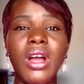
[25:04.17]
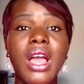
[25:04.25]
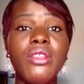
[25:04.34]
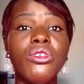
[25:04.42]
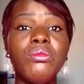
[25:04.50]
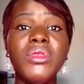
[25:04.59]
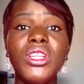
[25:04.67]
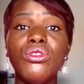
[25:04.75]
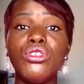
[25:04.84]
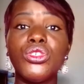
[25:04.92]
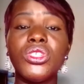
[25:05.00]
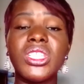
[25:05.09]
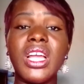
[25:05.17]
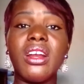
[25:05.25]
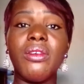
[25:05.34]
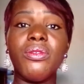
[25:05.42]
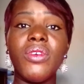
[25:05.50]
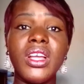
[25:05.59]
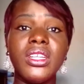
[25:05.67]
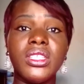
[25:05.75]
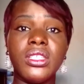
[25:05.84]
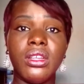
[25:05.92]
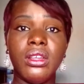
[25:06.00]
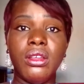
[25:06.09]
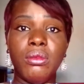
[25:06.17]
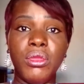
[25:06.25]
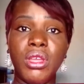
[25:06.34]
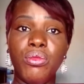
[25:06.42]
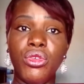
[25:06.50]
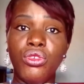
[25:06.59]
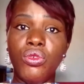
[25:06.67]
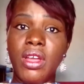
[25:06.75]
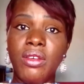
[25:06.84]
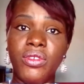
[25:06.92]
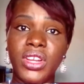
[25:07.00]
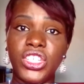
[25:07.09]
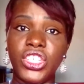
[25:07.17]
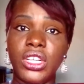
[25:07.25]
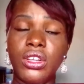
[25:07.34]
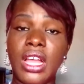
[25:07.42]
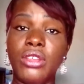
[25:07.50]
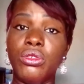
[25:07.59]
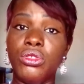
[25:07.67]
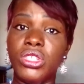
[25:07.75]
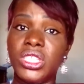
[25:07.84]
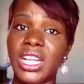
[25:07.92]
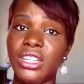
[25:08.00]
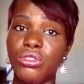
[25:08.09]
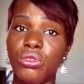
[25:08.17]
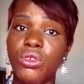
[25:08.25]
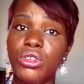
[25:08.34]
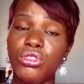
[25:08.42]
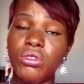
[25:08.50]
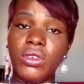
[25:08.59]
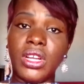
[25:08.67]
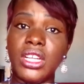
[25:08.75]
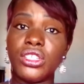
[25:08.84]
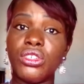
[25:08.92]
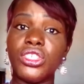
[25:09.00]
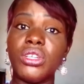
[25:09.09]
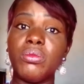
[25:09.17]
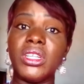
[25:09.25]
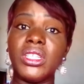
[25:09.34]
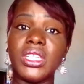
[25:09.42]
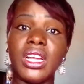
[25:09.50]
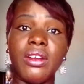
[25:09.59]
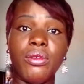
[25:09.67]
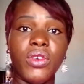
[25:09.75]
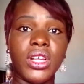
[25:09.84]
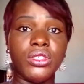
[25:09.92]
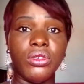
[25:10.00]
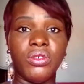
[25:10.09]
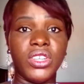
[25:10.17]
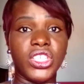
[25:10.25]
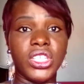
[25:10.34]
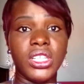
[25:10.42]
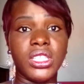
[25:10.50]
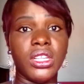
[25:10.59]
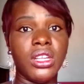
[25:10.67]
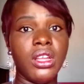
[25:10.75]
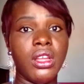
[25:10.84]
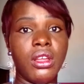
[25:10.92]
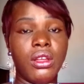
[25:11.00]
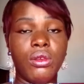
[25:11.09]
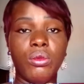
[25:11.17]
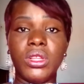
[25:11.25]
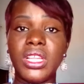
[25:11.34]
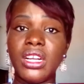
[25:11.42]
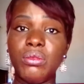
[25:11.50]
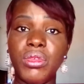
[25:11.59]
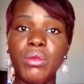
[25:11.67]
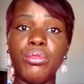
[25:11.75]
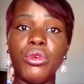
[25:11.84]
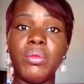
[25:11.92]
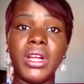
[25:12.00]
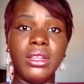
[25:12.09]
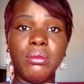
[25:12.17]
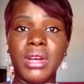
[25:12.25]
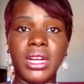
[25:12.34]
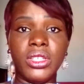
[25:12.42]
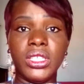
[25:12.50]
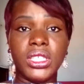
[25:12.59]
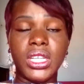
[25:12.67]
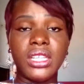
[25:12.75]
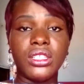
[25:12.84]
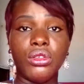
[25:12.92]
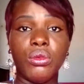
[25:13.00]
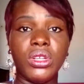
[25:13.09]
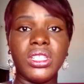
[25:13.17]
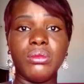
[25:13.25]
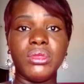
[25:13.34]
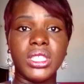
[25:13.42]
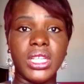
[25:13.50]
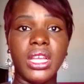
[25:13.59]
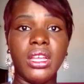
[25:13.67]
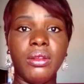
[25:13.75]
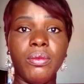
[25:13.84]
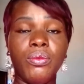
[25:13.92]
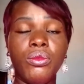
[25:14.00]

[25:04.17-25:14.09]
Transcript: I don't mean you should sacrifice. Maybe you're a virgin and you decide to go into a relationship and sacrifice your virginity without being properly married. That's not what I'm saying.